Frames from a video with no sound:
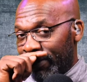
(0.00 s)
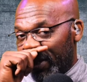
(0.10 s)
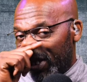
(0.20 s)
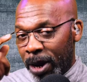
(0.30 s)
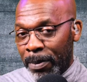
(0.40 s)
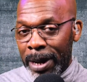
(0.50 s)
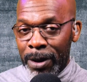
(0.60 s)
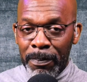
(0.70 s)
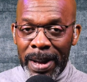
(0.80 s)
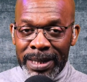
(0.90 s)
not talking about
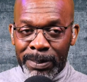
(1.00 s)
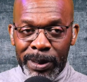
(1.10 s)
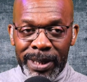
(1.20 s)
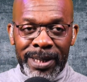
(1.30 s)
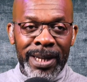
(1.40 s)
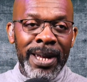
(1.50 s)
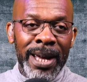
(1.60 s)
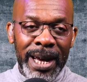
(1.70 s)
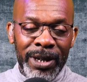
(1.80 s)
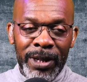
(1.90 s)
your passports
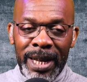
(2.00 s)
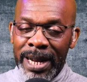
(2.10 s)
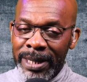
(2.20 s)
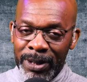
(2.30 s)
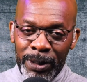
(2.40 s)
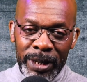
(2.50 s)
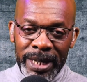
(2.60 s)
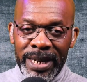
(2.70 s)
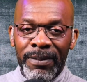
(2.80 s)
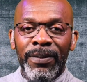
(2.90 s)
and all that. That's totally
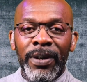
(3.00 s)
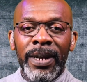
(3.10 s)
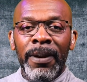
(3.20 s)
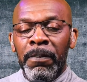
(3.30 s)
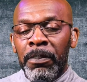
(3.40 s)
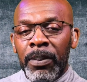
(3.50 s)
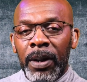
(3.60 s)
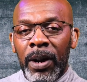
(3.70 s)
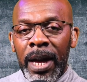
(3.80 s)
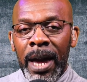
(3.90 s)
different.
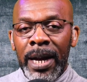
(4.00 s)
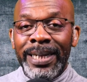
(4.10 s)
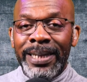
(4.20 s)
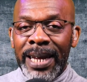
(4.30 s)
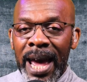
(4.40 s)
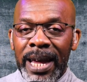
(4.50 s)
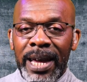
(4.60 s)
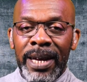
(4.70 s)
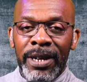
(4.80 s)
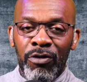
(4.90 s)
Okay? Tech
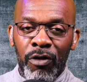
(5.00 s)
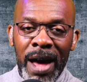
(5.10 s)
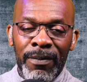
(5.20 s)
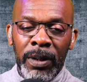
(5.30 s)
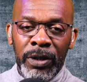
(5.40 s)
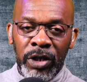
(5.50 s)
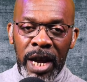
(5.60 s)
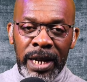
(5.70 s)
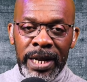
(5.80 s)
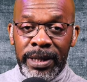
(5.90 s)
travel
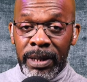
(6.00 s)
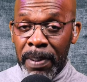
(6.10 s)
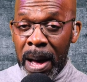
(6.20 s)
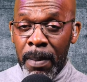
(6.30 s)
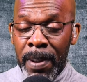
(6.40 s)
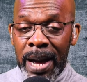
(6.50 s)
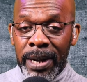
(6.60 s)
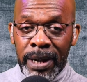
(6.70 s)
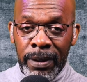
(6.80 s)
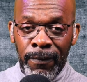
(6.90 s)
checklist. A power
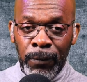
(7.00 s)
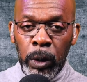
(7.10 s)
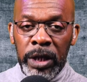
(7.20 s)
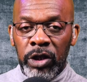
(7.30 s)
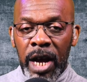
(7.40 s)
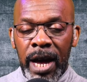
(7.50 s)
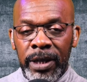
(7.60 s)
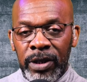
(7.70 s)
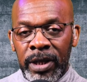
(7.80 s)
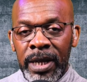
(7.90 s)
bank, fully
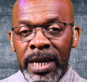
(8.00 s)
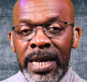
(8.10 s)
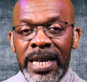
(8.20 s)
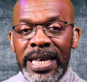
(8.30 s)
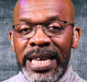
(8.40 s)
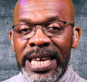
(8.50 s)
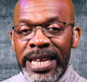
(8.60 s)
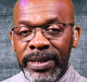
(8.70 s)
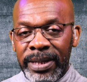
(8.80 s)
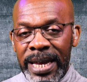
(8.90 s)
charged.
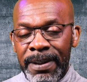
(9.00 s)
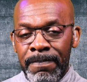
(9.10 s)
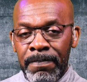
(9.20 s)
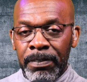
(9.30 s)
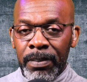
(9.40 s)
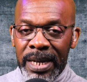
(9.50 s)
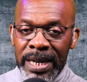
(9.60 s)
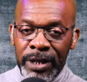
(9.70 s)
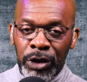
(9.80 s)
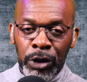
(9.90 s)
eSIM
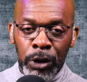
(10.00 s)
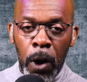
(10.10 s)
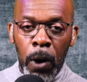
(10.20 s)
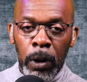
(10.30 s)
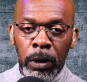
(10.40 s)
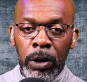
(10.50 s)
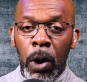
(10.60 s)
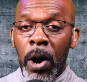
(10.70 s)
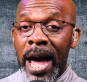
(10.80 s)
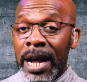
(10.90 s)
installed
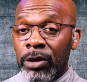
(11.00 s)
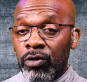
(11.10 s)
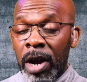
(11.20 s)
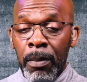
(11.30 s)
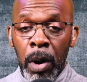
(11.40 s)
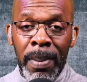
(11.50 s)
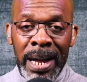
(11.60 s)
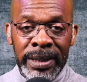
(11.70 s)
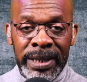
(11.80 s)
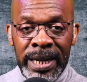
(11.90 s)
or extra
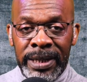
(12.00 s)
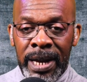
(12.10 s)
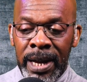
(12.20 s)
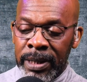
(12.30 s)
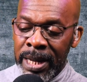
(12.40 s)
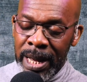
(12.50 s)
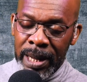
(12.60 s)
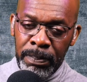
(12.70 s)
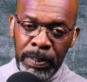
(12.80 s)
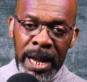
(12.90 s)
mobile data
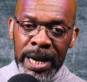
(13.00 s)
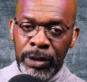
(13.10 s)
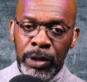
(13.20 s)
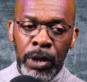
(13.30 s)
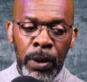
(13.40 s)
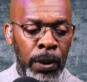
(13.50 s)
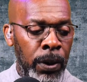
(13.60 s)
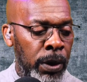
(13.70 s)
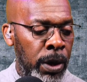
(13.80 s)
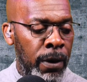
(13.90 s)
applied to
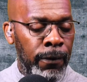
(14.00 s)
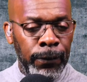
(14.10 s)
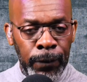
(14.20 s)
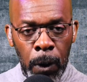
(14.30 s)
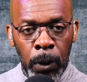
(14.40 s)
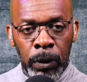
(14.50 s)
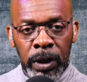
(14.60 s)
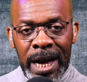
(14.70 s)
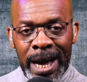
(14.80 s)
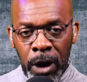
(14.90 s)
your phone
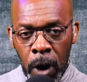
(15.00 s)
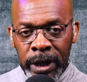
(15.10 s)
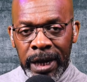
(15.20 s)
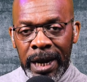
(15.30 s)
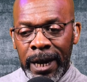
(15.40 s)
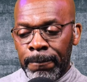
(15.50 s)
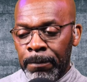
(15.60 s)
accordingly.